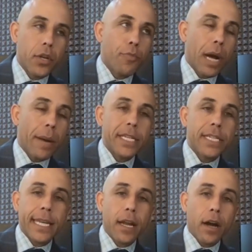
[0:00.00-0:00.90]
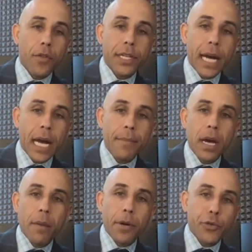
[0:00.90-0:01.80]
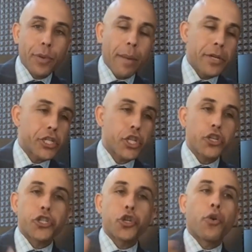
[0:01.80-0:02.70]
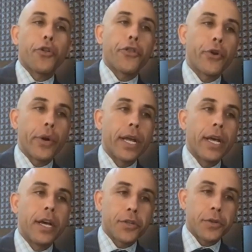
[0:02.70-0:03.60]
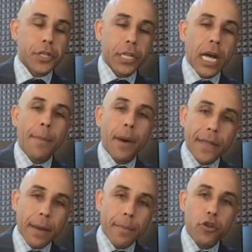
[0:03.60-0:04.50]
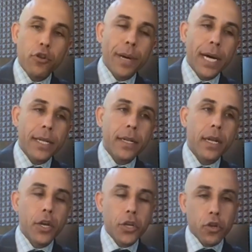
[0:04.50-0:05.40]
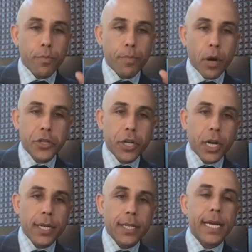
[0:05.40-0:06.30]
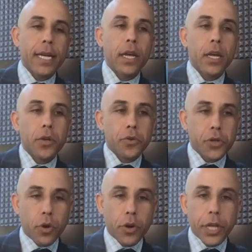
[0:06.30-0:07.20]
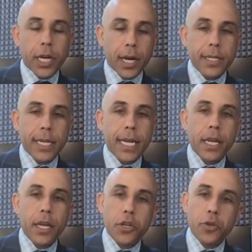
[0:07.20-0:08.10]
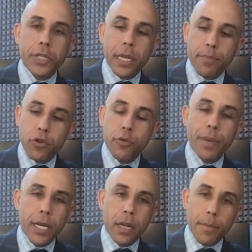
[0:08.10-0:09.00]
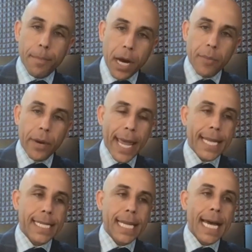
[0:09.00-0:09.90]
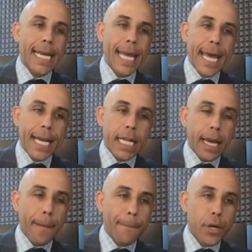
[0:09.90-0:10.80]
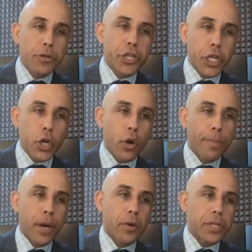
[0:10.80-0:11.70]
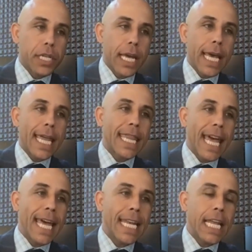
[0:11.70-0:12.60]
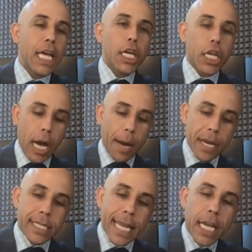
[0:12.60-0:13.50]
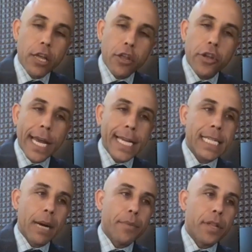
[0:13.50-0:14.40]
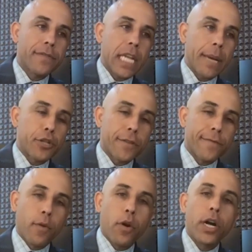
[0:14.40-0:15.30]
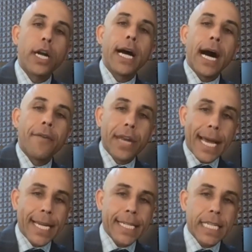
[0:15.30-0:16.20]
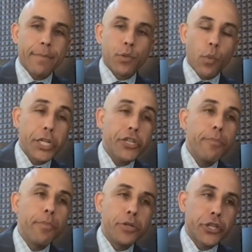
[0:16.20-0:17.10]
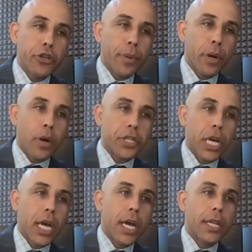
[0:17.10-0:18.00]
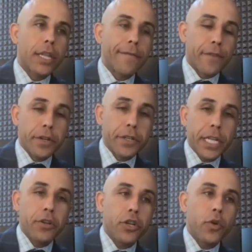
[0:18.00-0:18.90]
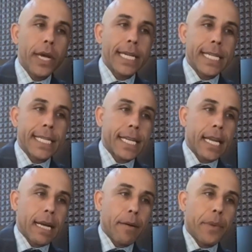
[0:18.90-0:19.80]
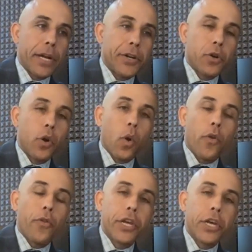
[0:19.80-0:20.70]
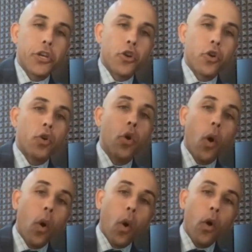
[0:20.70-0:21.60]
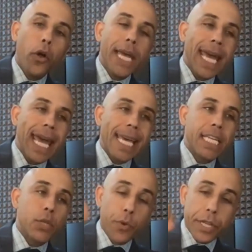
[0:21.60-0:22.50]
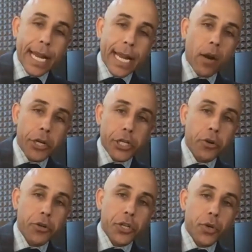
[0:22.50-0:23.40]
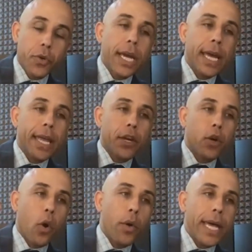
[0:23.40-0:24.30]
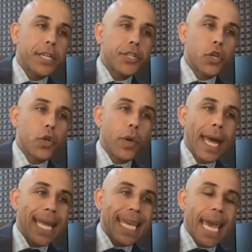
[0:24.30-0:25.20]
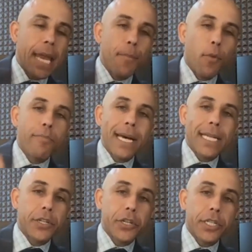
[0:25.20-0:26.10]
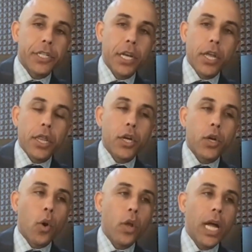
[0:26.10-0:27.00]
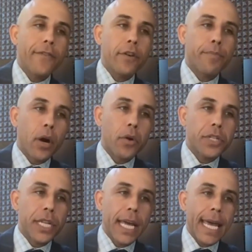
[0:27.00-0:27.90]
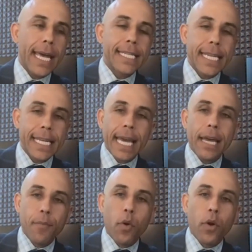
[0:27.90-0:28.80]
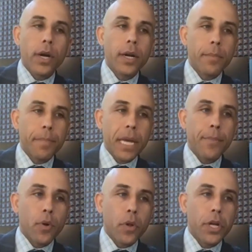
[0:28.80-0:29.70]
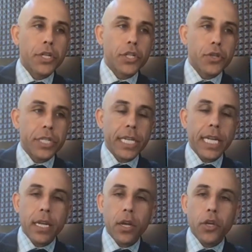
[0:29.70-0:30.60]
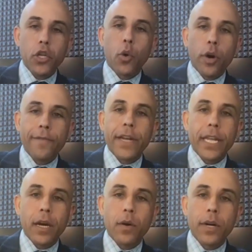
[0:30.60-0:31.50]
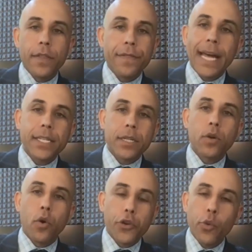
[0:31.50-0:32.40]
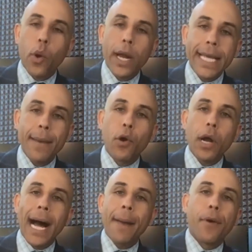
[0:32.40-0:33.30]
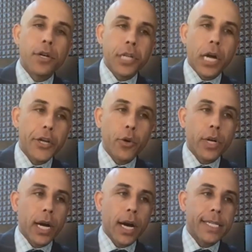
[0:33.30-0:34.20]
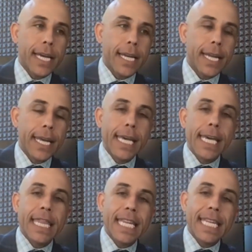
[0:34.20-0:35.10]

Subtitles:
You probably see it all the time, but you probably just scroll through it. So stop on that blue button, you post your content, you scroll to the content, you see a blue button on the bottom right-hand side, click boost your post. Then I'm going to take you through the next couple of steps. There's 4 of the next steps. Once you've boosted your post, the first thing you do is it's going to come up under goal. Your goal is, with this arrow it shows you, the goal is to get more messages. The goal of your post is to get more people to see your video. That's the goal. You want to get more eyeballs on your content. The